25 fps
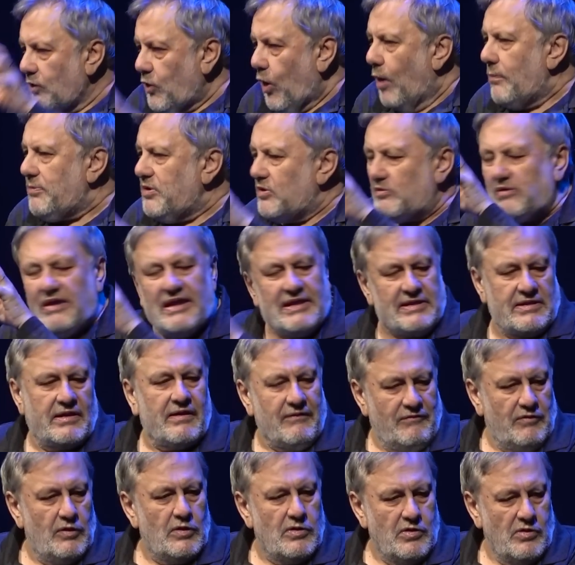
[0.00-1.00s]
communist
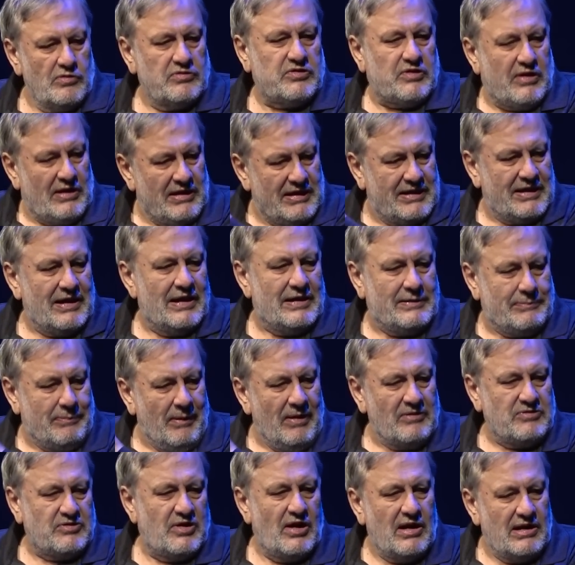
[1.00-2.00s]
revolutions,
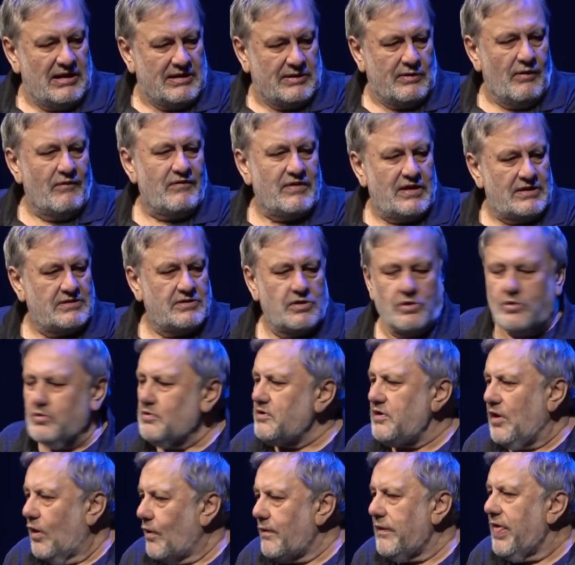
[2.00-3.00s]
especially Soviet
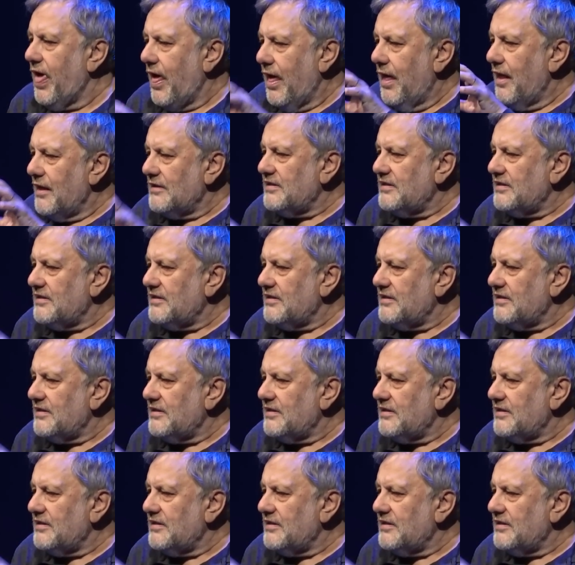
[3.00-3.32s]
Union,